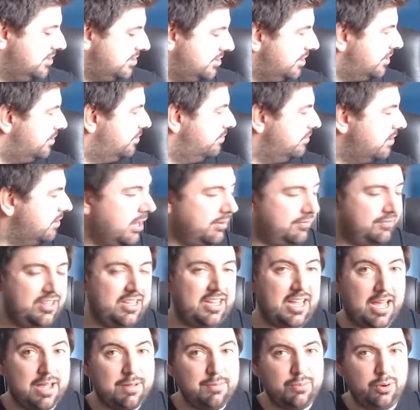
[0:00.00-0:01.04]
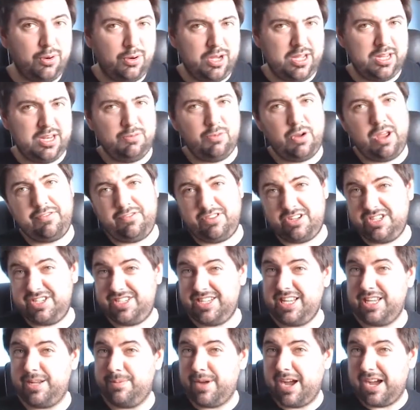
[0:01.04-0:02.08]
Do love the Game Boy, and if I
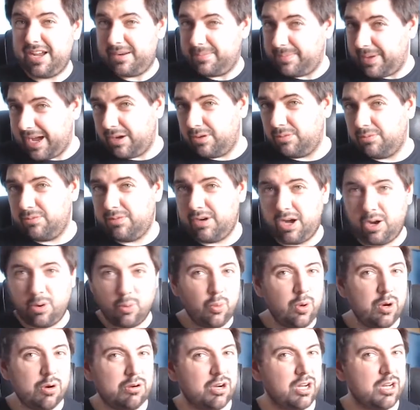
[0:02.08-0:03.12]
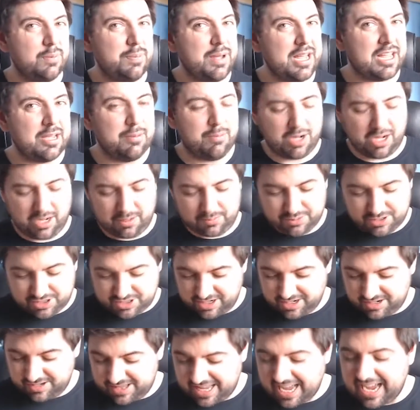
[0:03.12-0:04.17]
see them out and about, I will kind of pick them up.
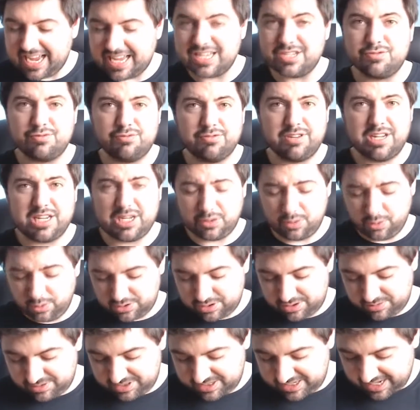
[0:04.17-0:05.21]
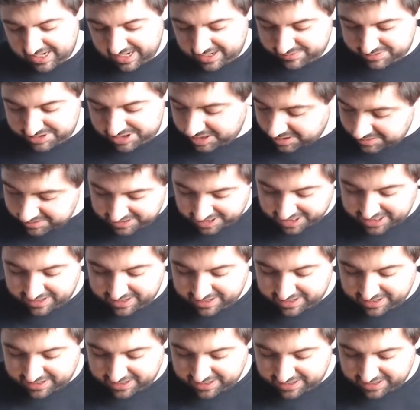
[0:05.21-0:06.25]
So that is really awesome to have. So thank
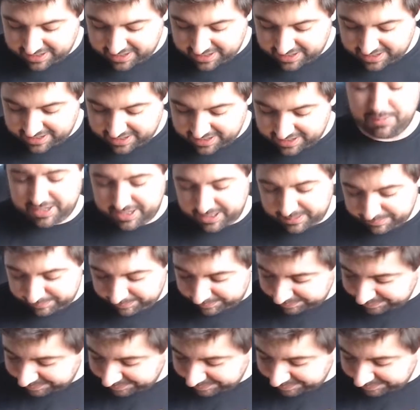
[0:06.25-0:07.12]
you very much for that, buddy.